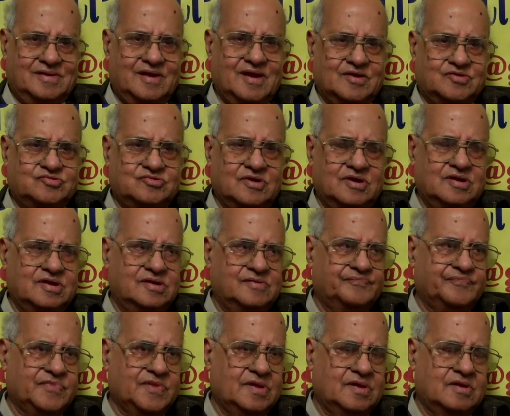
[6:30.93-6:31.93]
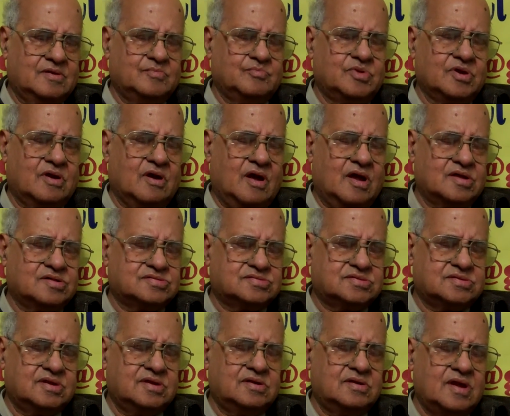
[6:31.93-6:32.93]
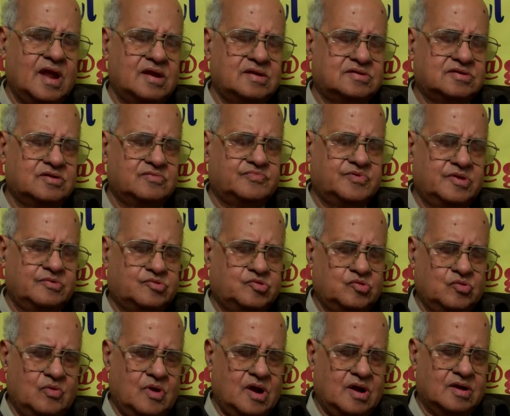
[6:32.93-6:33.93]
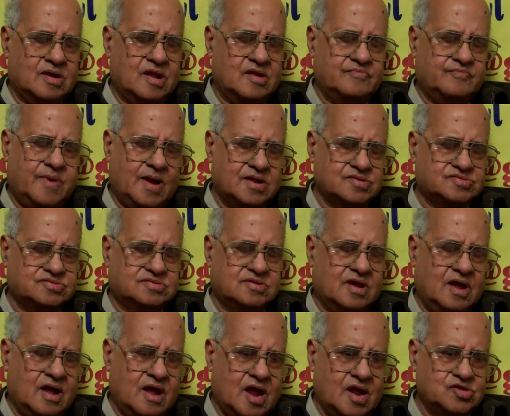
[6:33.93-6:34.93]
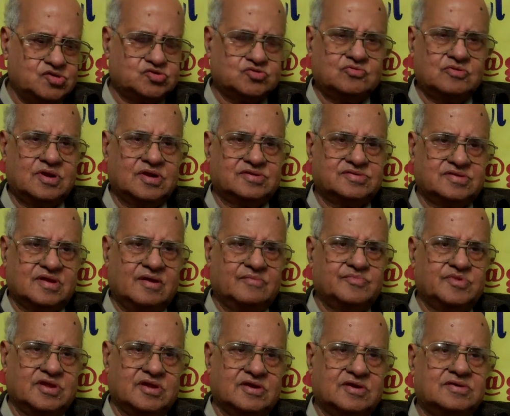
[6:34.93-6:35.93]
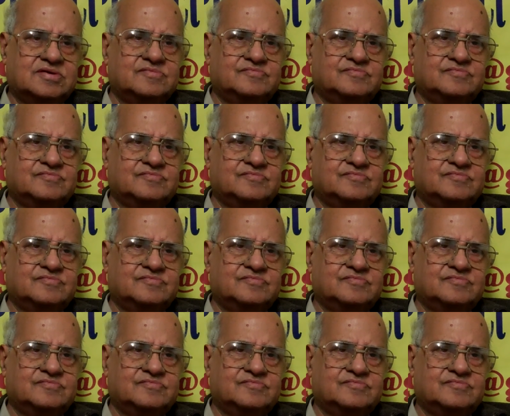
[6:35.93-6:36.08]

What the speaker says: Actually, because in 1951 I passed the high school exam there,